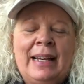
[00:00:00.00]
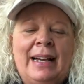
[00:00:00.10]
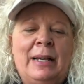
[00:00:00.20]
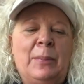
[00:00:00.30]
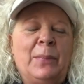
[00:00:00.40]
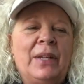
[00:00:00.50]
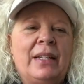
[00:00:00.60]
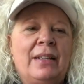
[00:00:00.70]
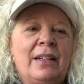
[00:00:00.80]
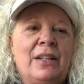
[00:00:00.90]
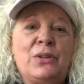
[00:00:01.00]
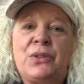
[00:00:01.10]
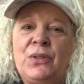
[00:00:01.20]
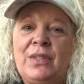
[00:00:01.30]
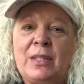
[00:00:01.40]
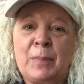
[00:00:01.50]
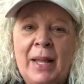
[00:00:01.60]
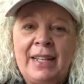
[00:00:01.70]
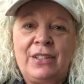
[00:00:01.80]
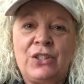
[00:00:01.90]
I know Susie's
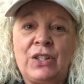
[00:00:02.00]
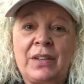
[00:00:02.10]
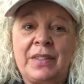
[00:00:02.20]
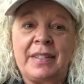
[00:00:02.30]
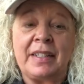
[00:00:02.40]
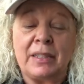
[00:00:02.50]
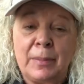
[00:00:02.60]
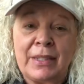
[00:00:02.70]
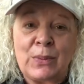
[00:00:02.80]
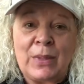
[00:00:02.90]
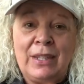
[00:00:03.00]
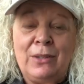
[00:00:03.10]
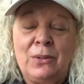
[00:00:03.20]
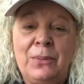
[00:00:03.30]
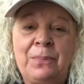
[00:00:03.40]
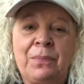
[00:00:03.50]
planning to share the syllabus with you.